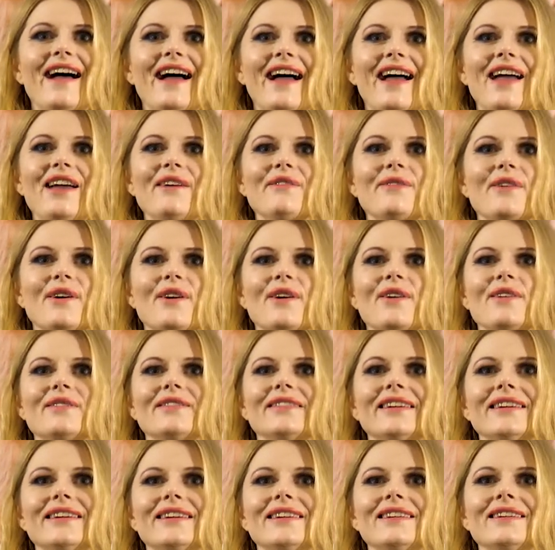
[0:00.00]

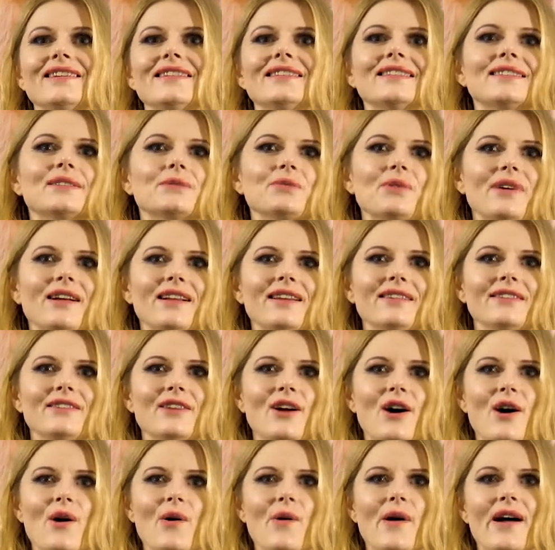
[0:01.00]
AVON is well
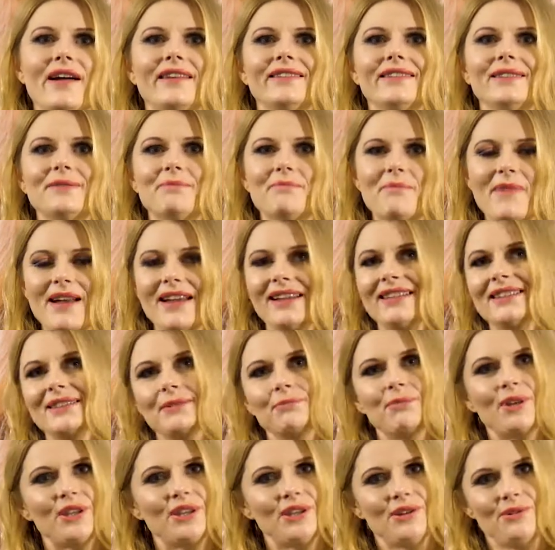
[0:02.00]
known and
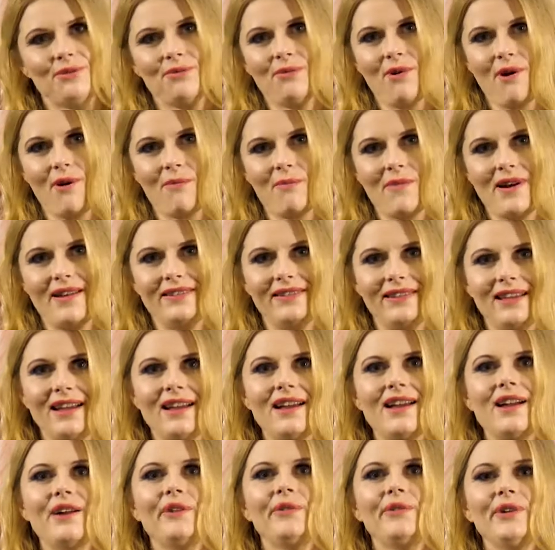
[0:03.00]
makes many women
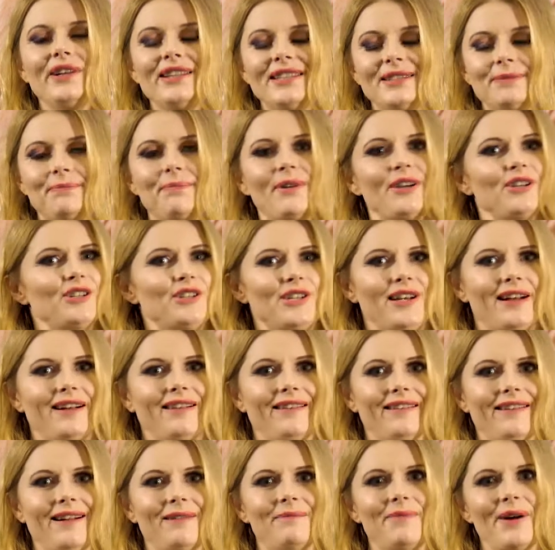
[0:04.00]
feel
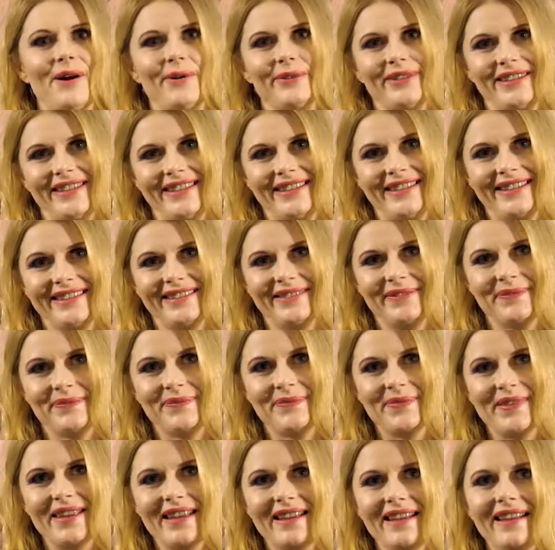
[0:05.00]
special about it.
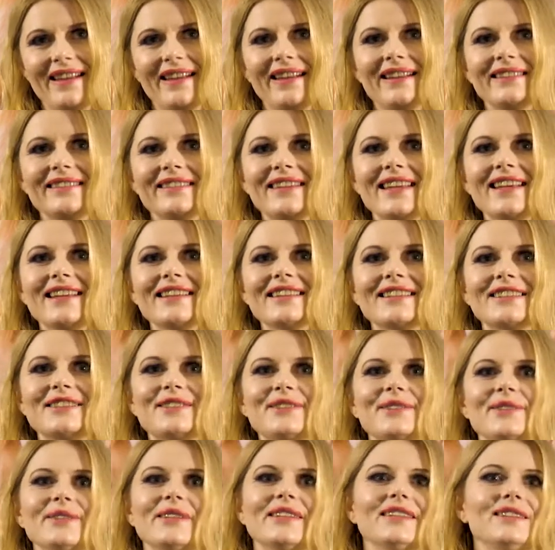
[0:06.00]
Thanks
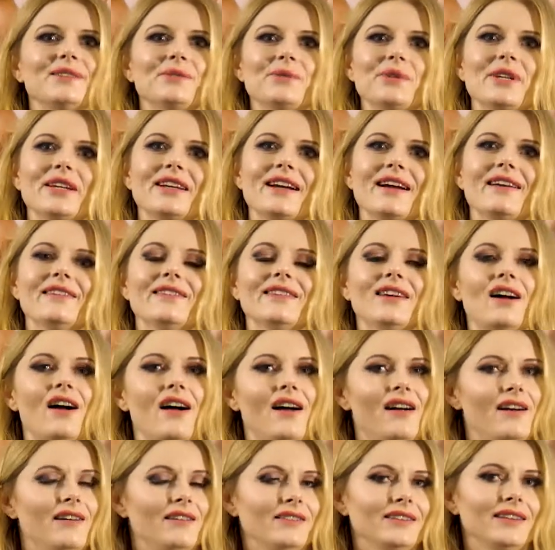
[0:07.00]
to it, we can
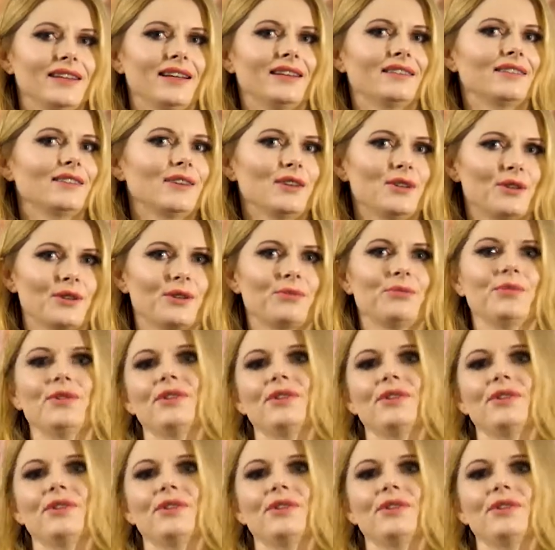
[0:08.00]
earn and look